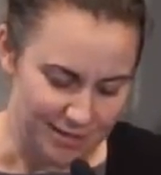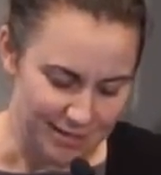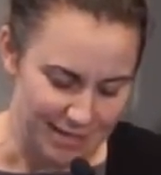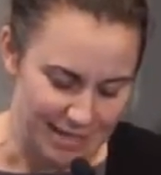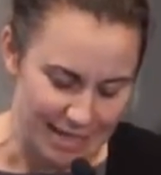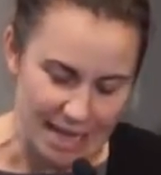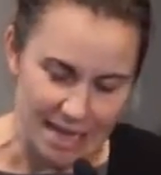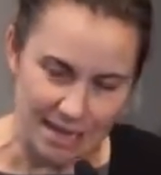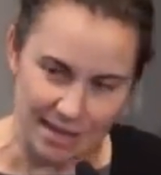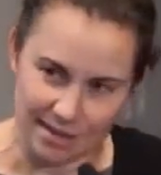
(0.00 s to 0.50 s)

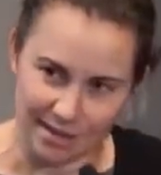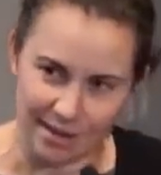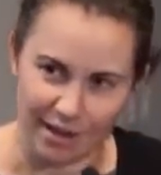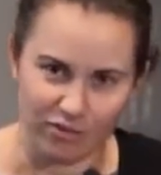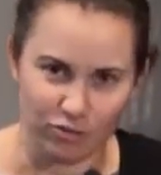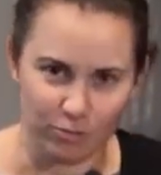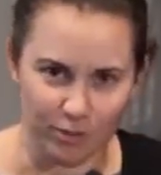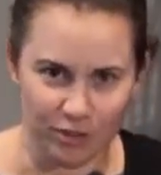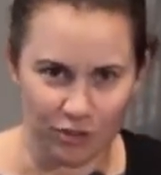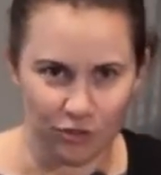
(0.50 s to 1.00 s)
geek in
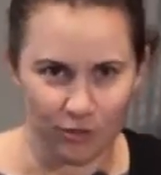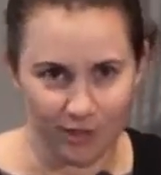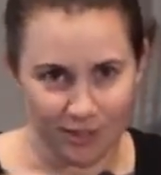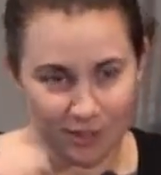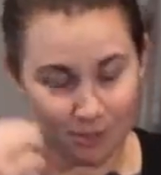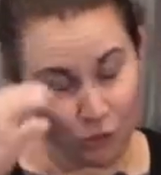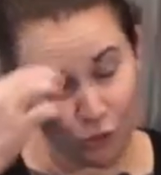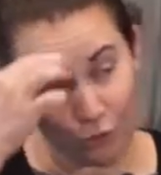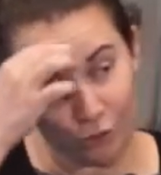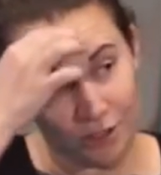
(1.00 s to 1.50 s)
government doing
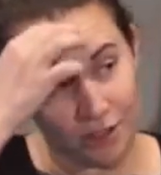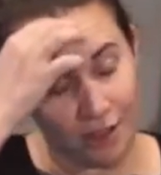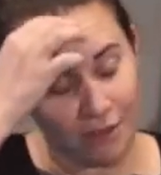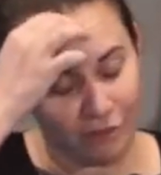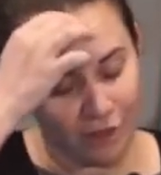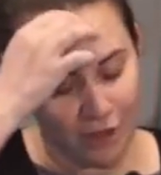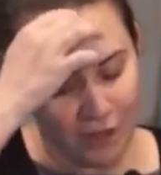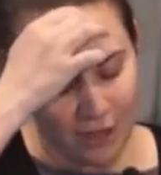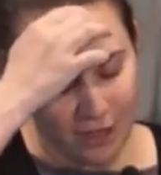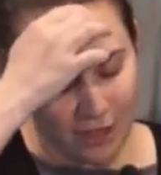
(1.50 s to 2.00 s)
some cool stuff.
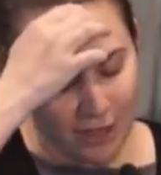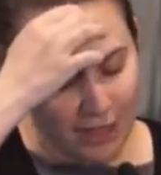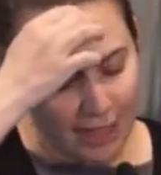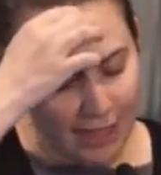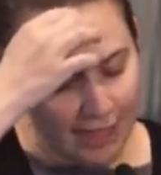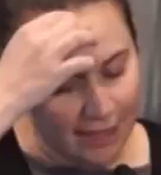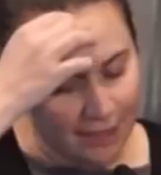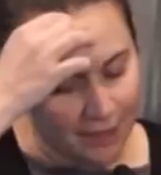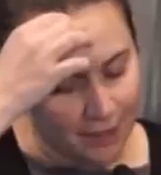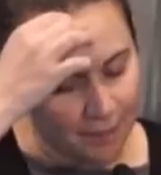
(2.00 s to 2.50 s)

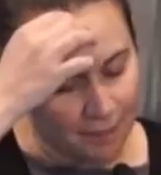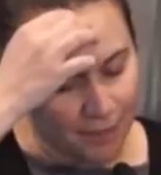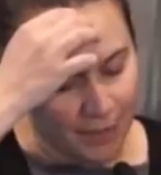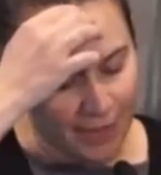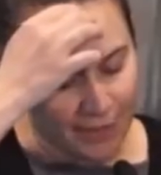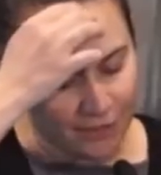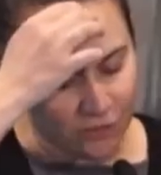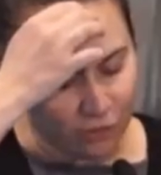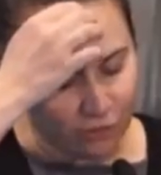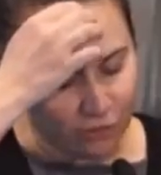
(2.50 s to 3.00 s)

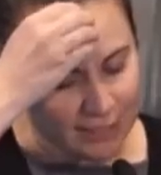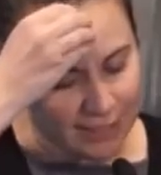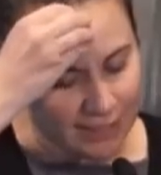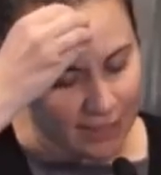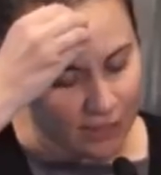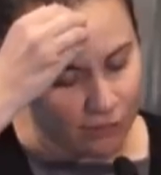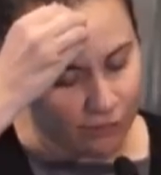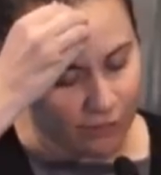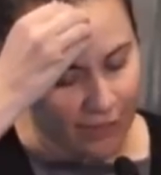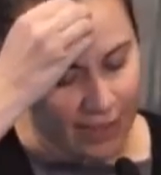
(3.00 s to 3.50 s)
And obviously
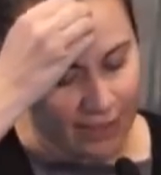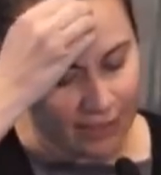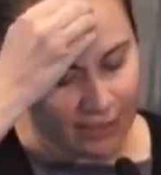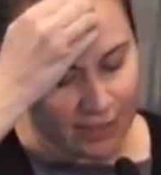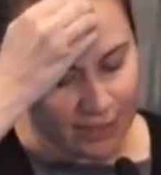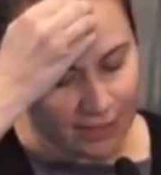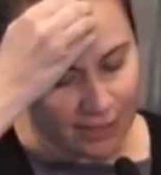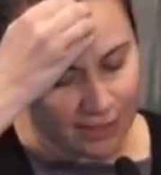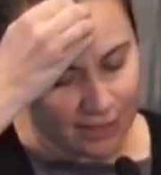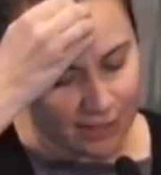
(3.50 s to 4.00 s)
you've had
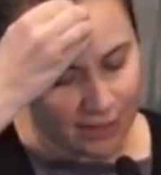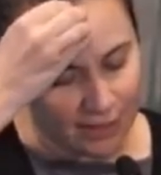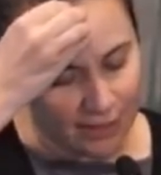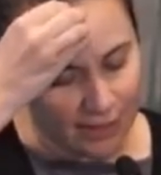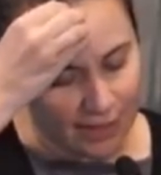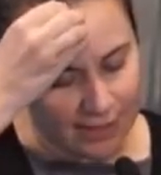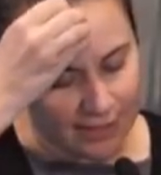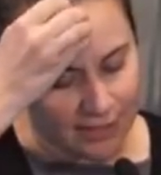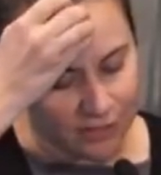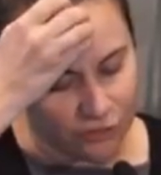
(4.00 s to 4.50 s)
the
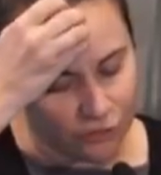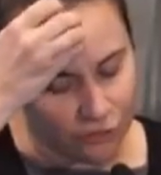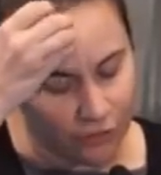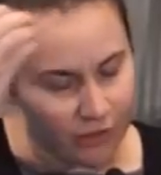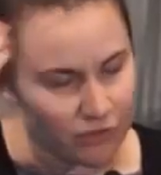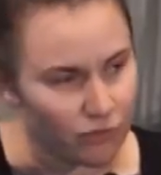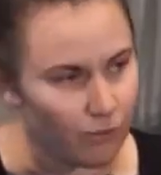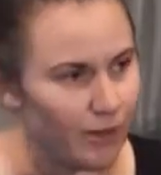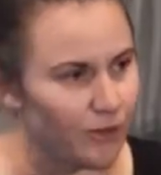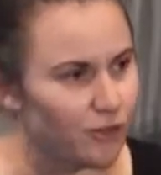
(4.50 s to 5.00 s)
Digital
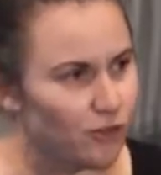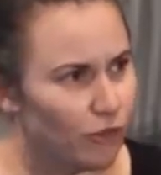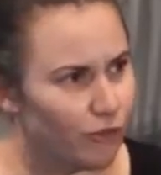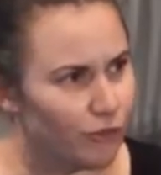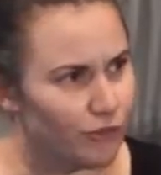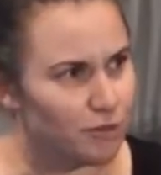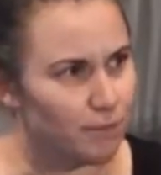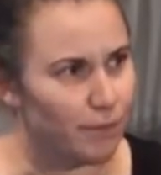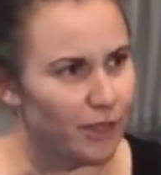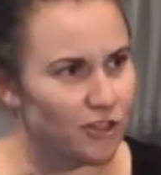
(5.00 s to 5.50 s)
Transformation
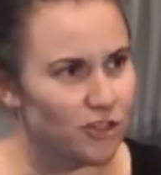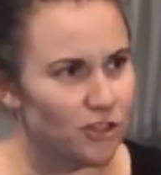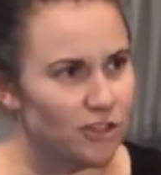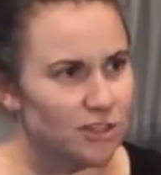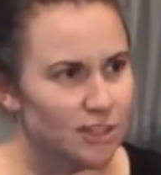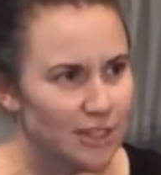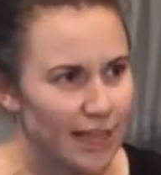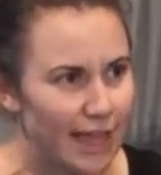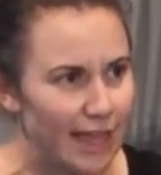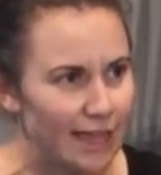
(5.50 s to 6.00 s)
Office mentioned
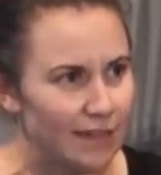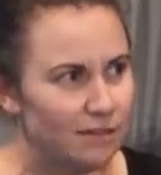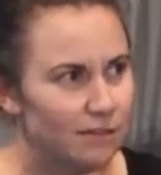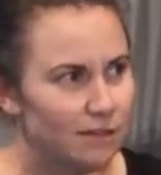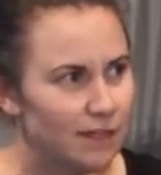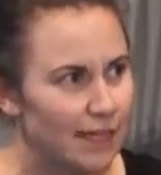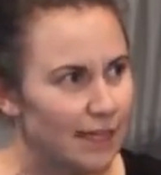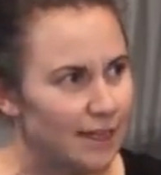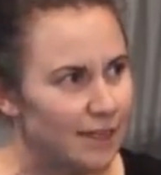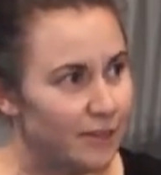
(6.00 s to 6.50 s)
today.
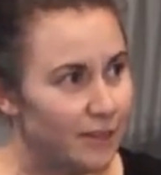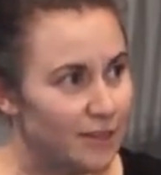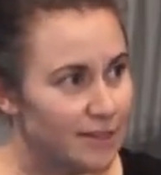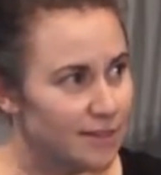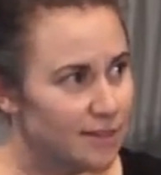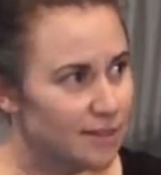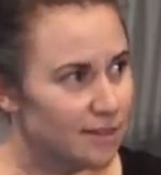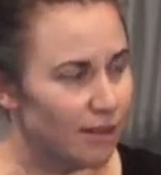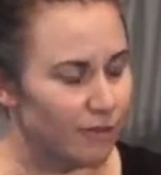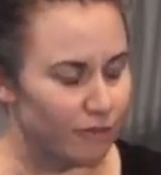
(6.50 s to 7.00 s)
There's
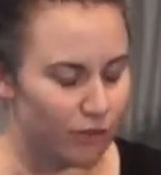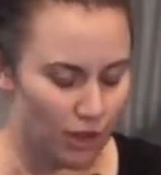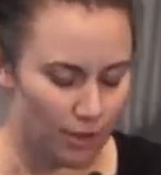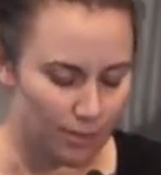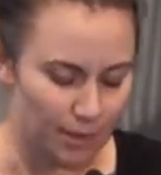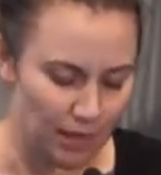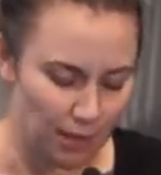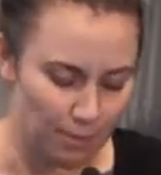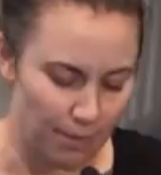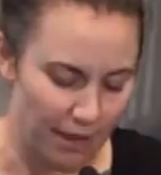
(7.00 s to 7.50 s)
stuff
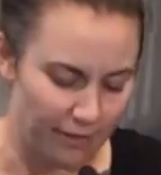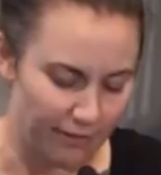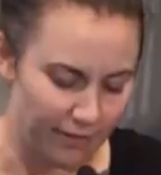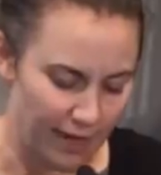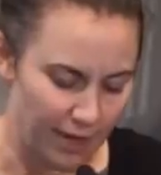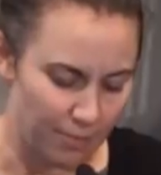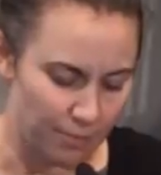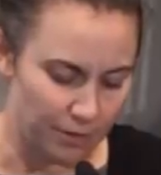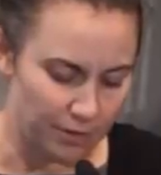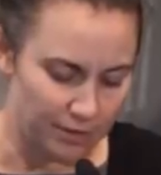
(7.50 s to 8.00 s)
coming about
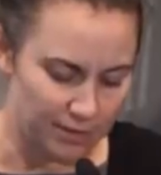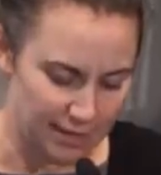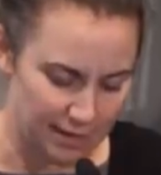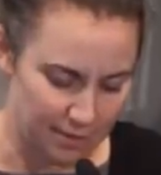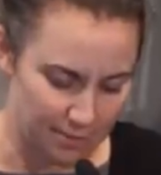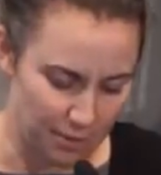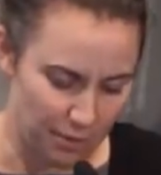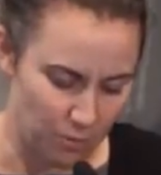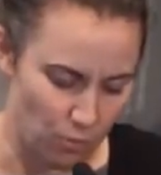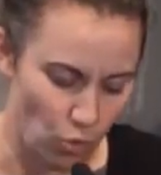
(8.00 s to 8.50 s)
that, but
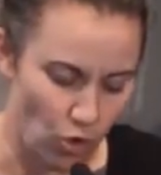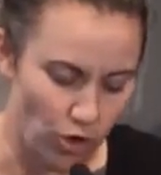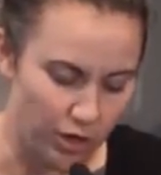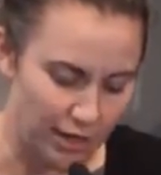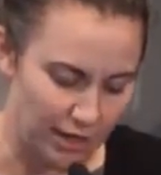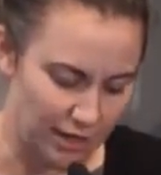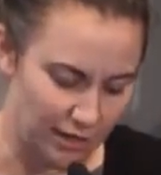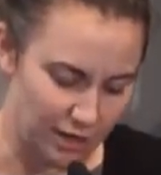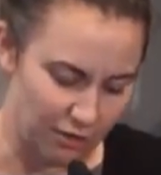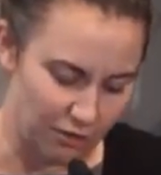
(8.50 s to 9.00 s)
I'm
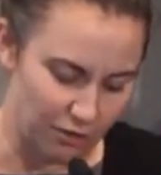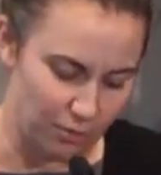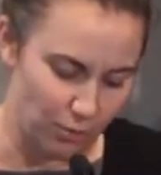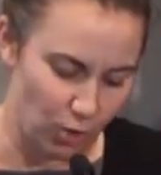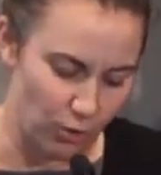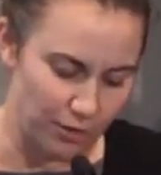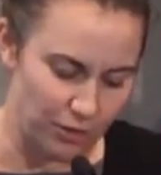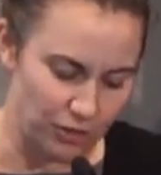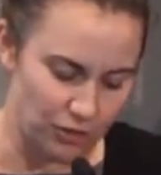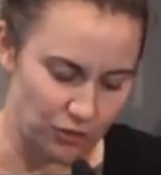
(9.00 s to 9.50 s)
working in there at the
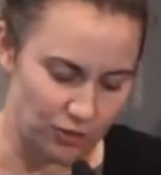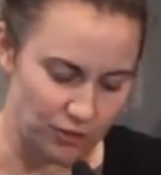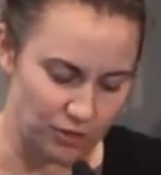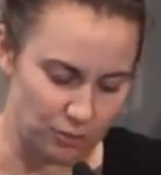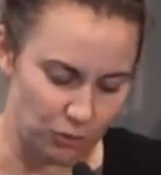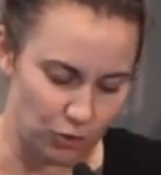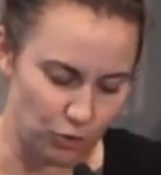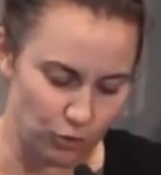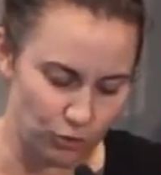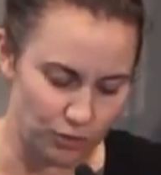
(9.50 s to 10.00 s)
moment doing
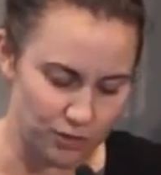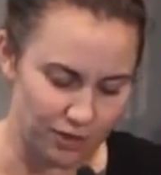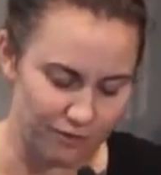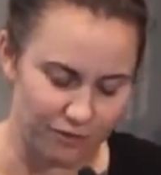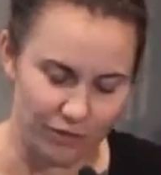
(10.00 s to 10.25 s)
some cool stuff